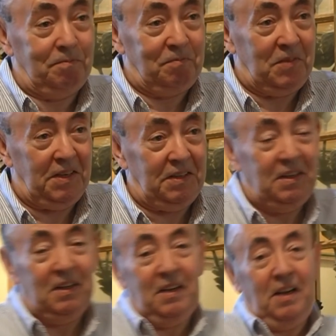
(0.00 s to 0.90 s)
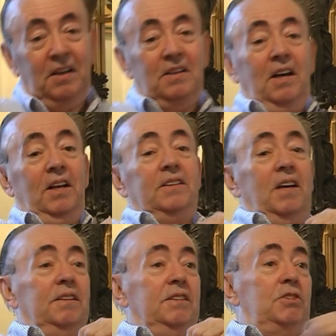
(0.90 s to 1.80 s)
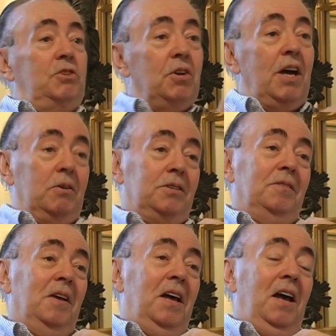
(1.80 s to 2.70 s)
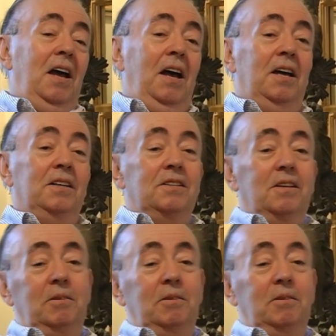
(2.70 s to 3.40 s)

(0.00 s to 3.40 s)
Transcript: Yeah. And he stood out. And